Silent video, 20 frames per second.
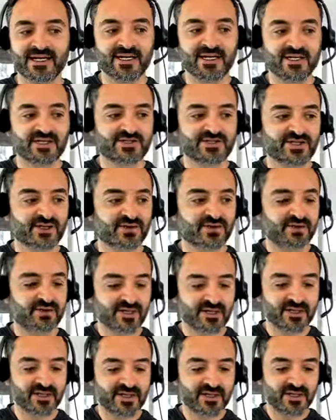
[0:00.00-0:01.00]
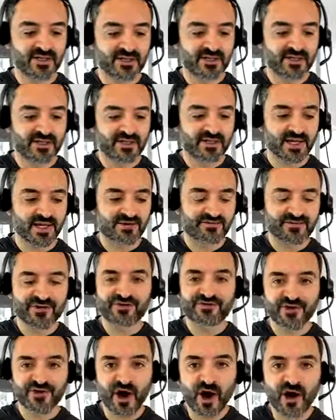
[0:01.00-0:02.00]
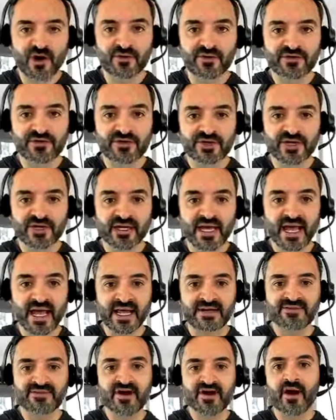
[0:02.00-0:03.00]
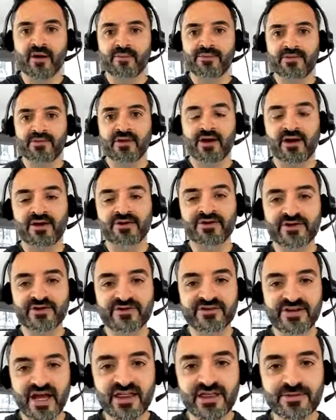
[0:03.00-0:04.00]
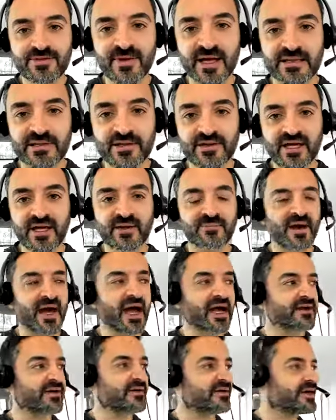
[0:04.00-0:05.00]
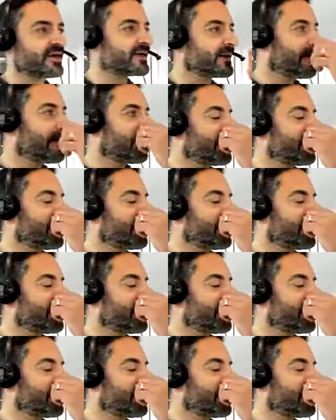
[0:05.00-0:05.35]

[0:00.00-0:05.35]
So if you don't, you're going to end up on your deathbed looking back going,